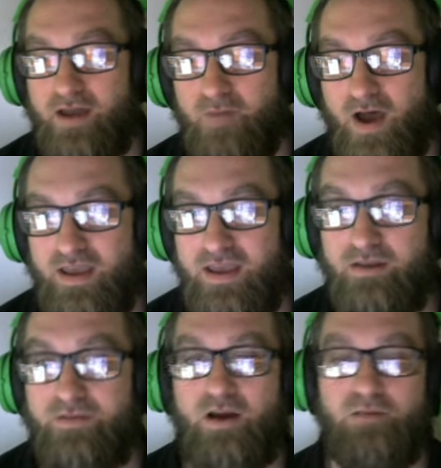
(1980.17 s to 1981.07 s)
my Hina
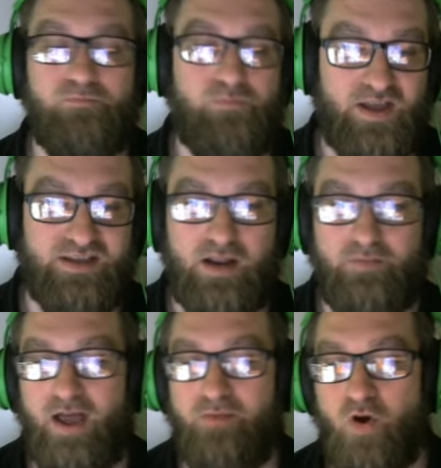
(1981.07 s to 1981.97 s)
there, plays out a
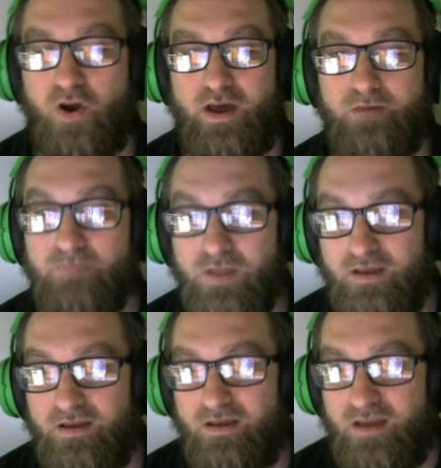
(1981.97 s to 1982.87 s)
Black Maria,
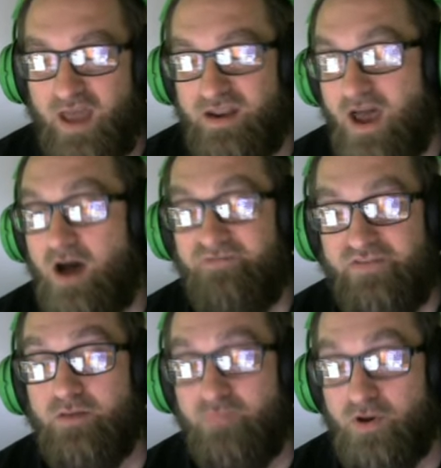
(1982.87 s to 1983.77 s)
And now I'm
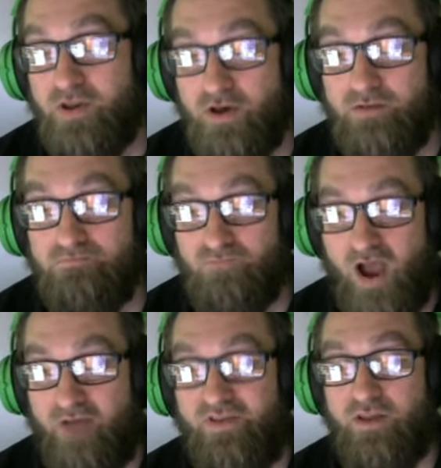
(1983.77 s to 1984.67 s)
feeling pretty good, right?
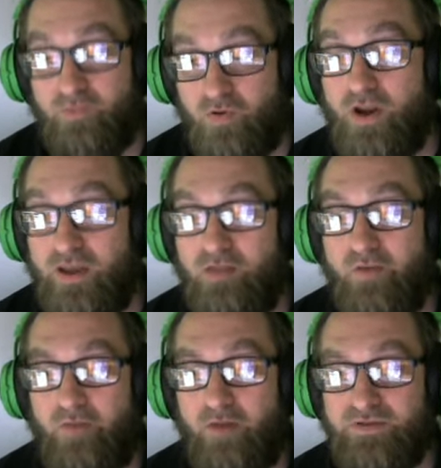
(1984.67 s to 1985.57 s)
I'm feeling pretty good
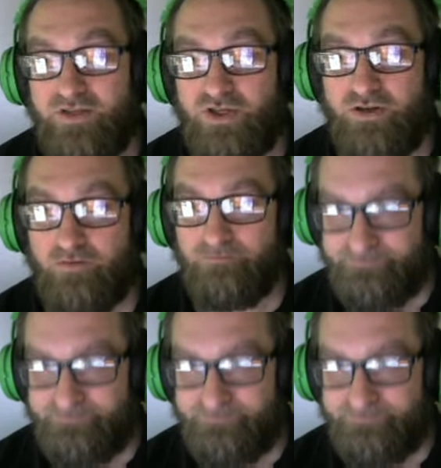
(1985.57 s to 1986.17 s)
about my position here.